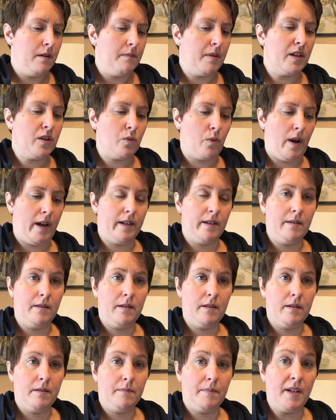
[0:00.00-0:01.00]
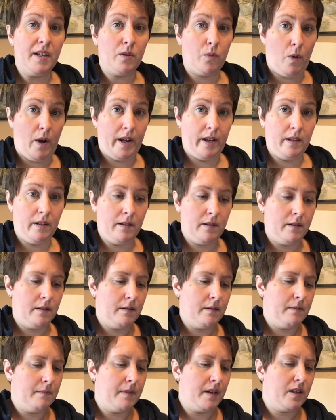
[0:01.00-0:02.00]
plus 1 plus 1
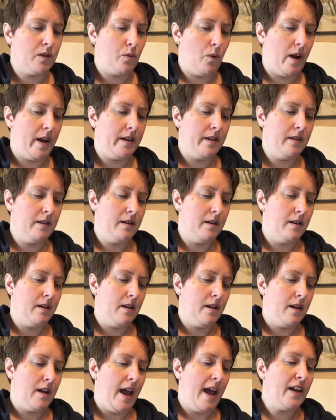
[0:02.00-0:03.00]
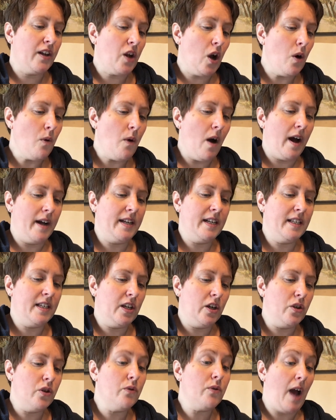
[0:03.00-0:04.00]
plus 1 and go on
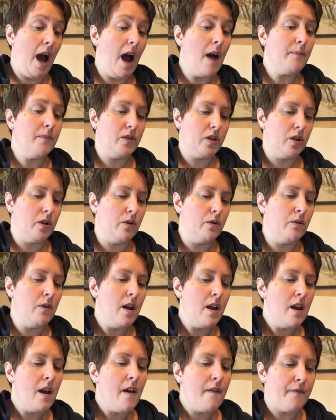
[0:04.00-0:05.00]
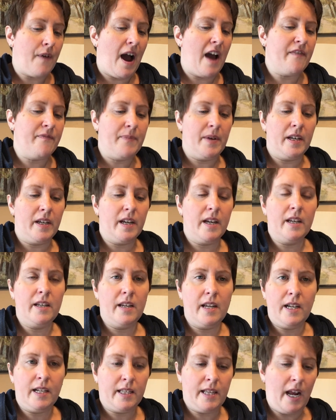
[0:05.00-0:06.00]
until you come to 5
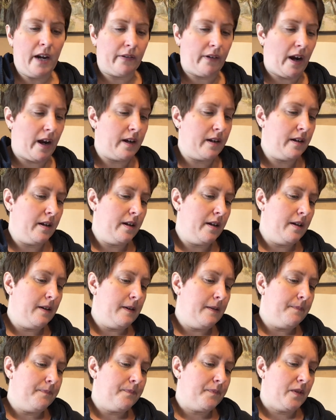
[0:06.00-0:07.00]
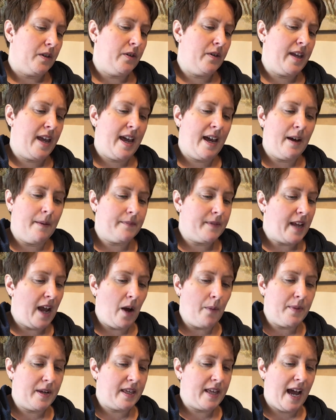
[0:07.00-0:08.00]
million, etc. You can't
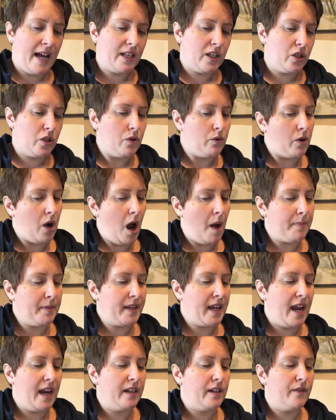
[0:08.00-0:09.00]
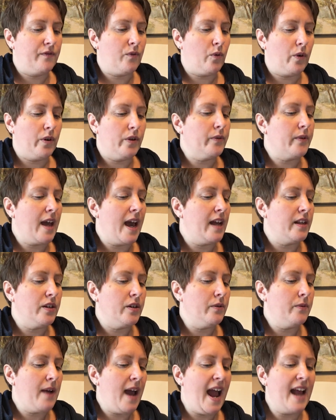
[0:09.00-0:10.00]
tell me that's too complicated for you, can
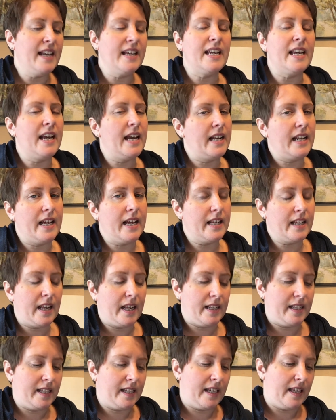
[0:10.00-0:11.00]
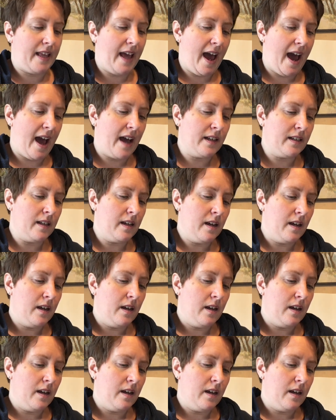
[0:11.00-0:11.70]
you? Any idiot can see that.